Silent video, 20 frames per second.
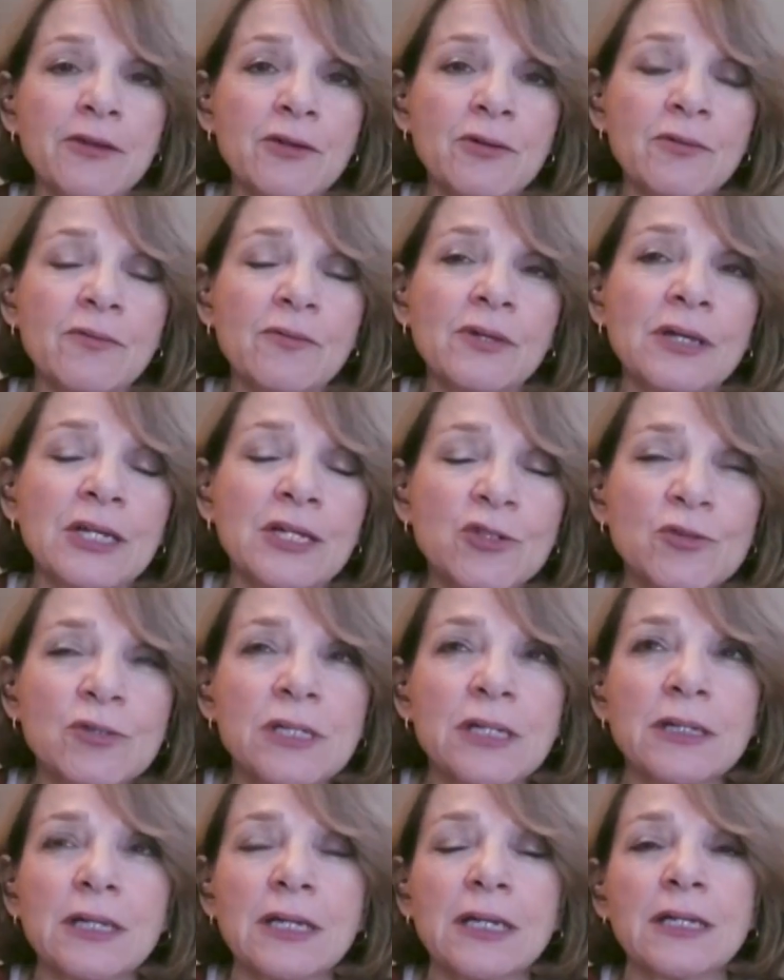the other
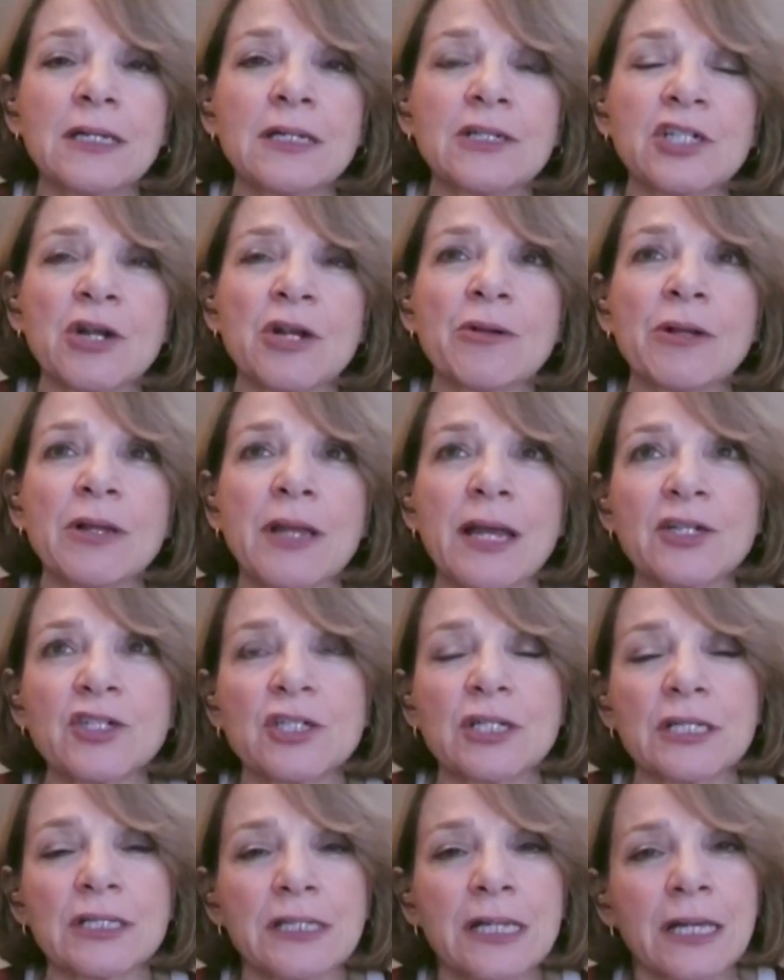interesting thing in a general
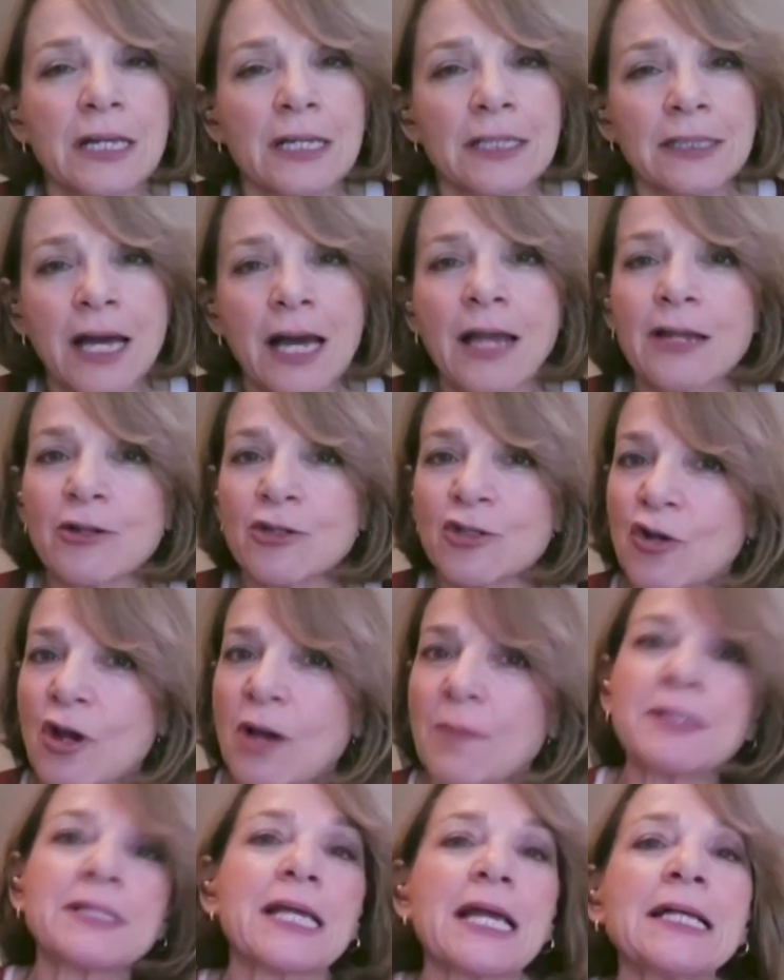election is Donald
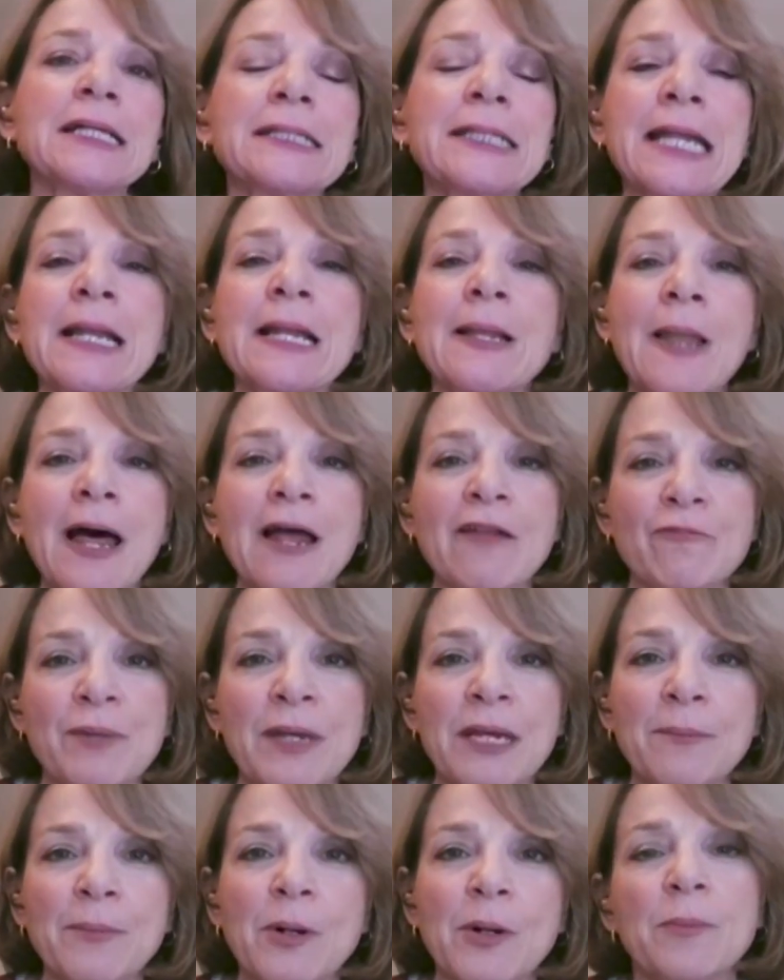Trump has alienated a lot of
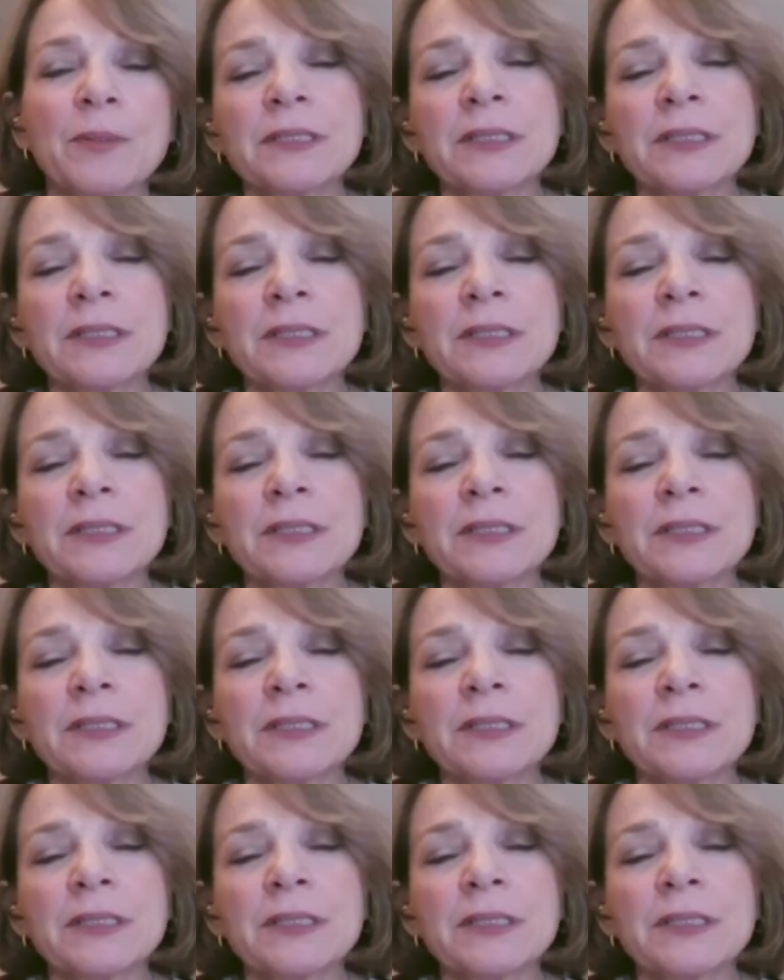people,